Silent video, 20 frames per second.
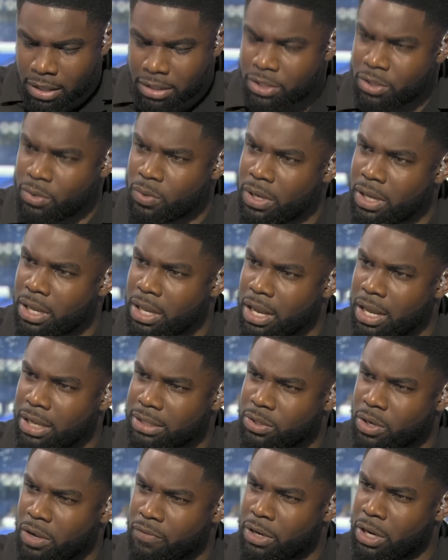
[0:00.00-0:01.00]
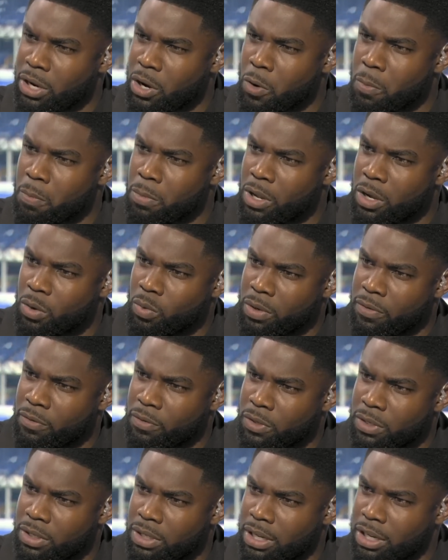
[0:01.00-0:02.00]
to a sort of a low block with
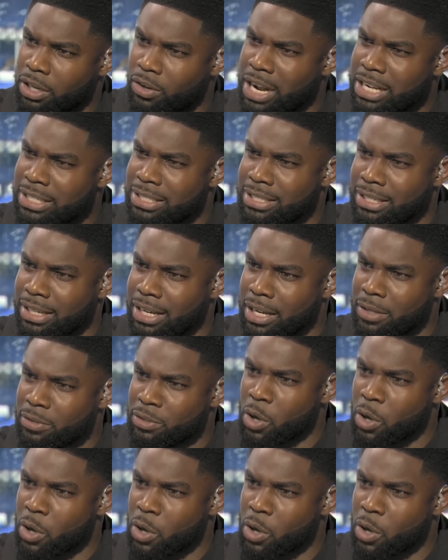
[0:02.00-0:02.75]
under Gracia.